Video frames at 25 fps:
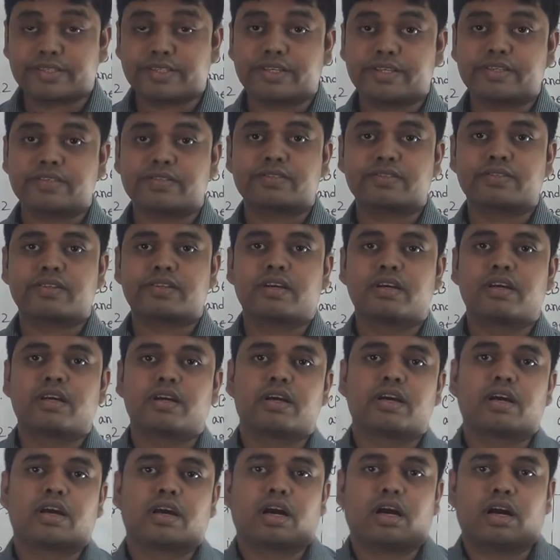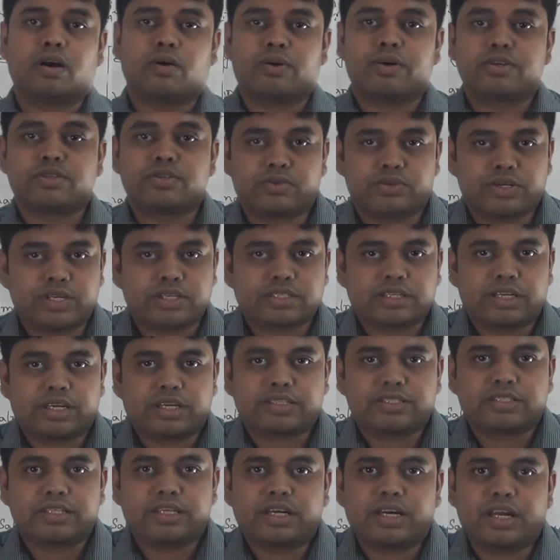is our today's
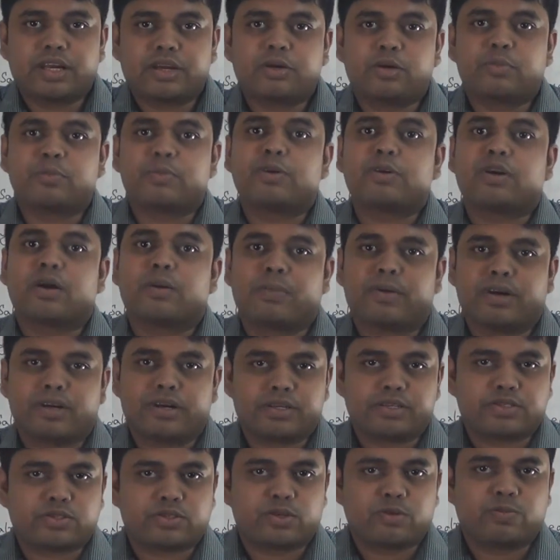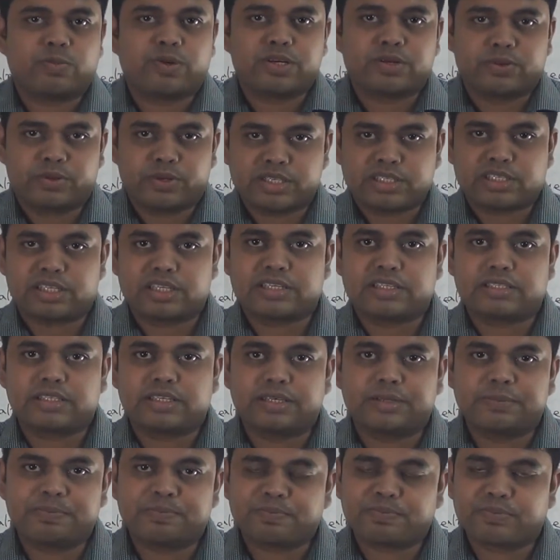lecture. I hope you have understood my today's
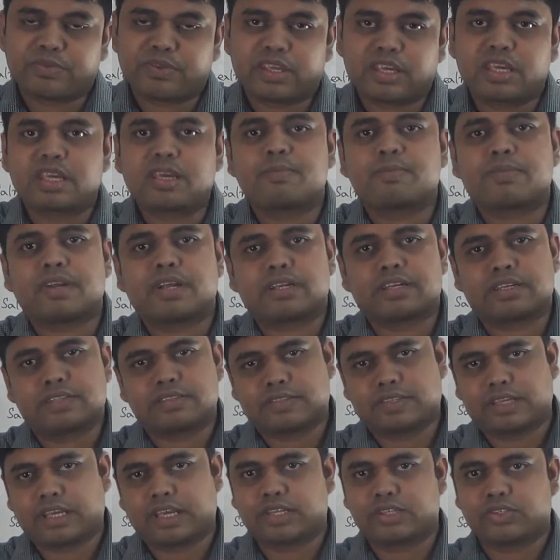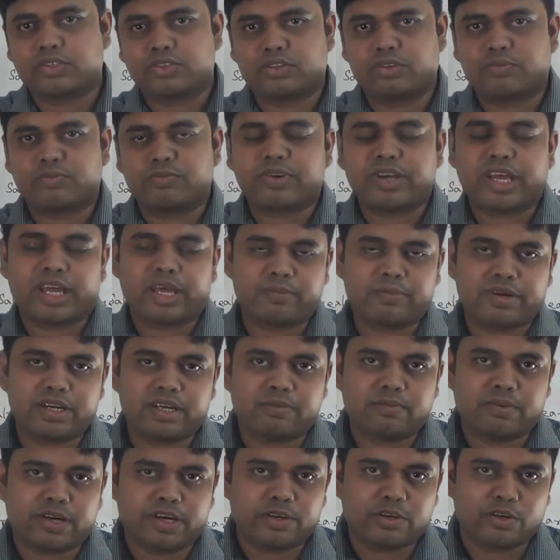lecture. Keep practicing at home,
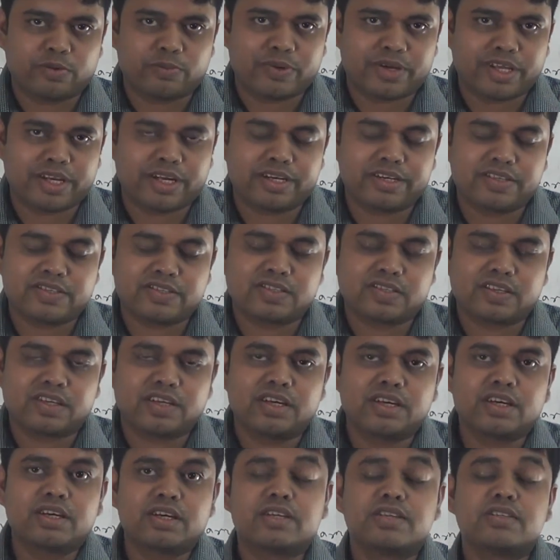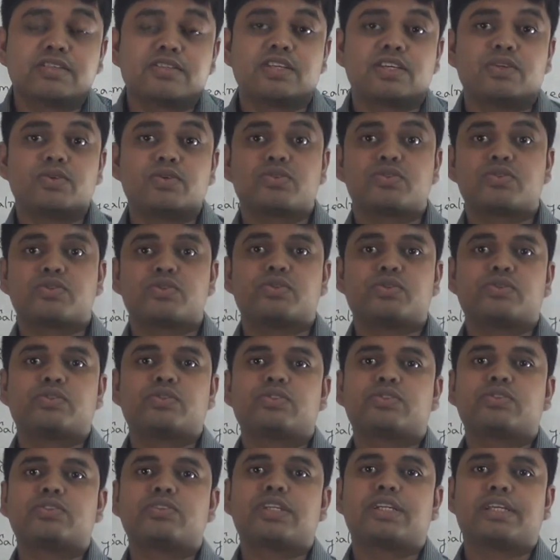abide by your parents. See you
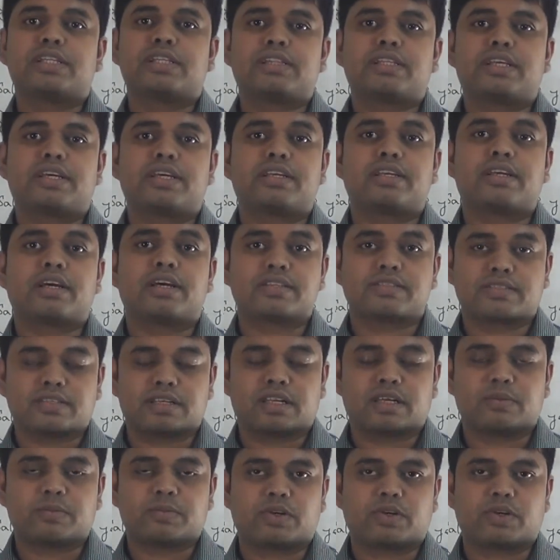soon. Till then, assalamu